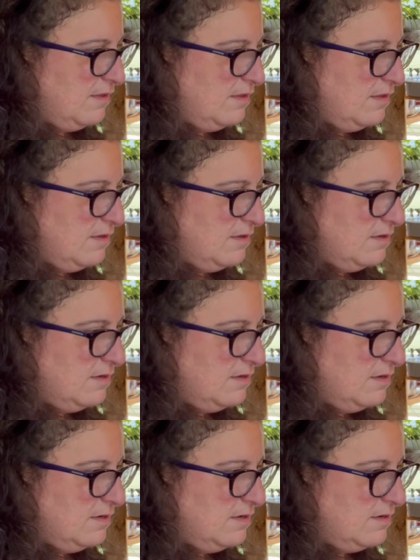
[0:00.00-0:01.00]

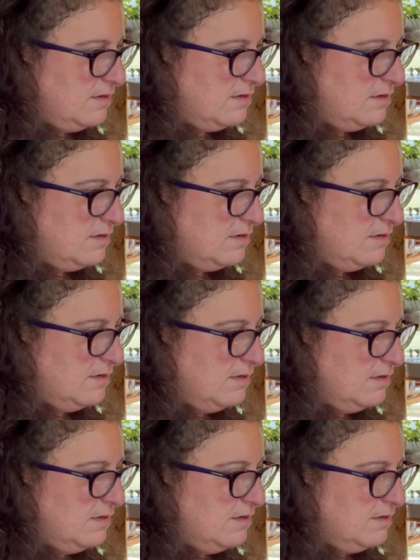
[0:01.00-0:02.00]

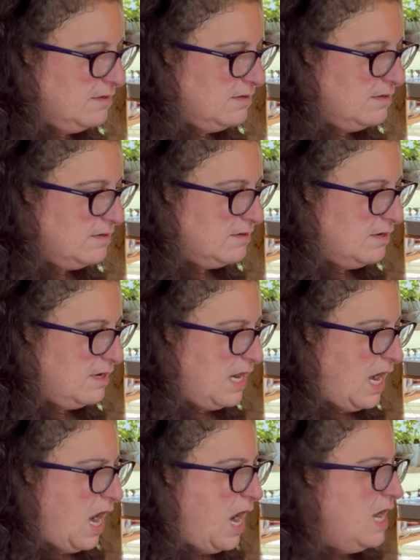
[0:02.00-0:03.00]

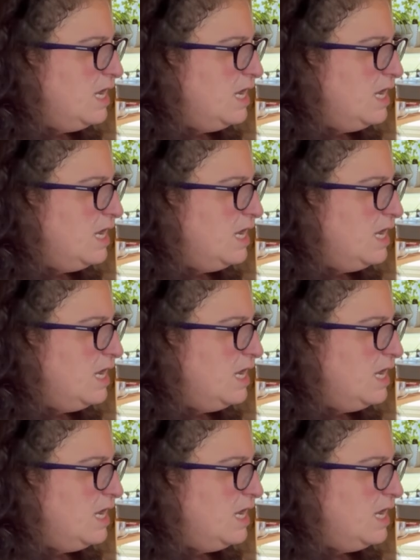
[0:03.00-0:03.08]
(not speaking)